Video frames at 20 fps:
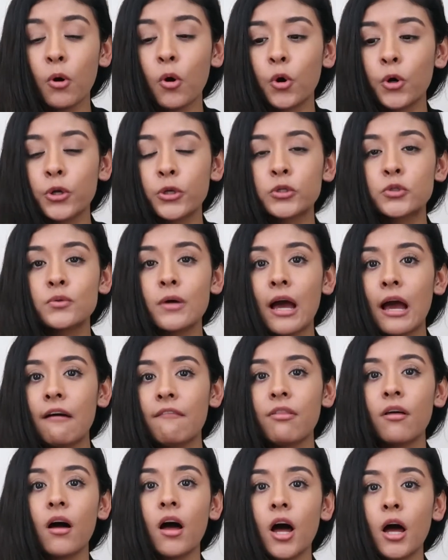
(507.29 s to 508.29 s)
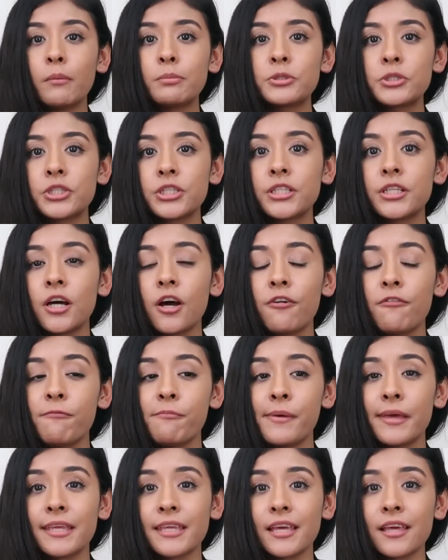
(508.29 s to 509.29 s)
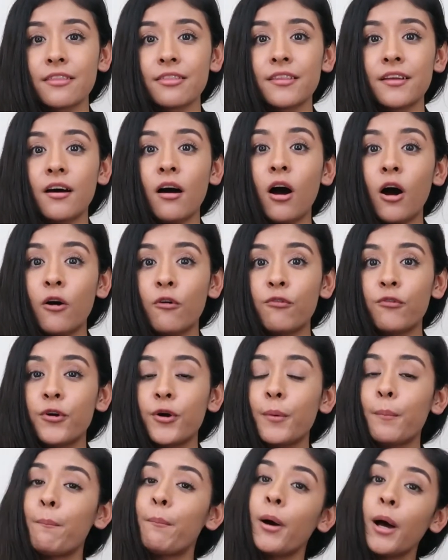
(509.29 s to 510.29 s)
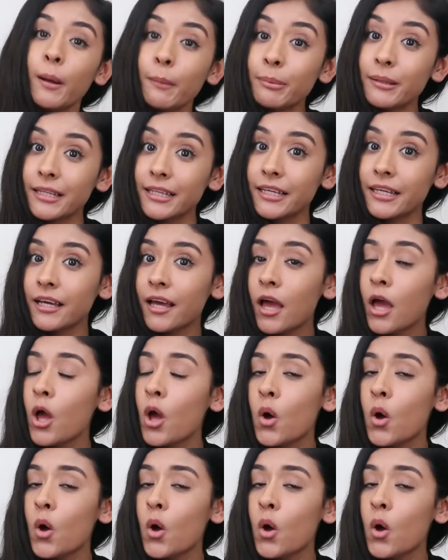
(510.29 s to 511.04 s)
Or you do have the option of making the offer public,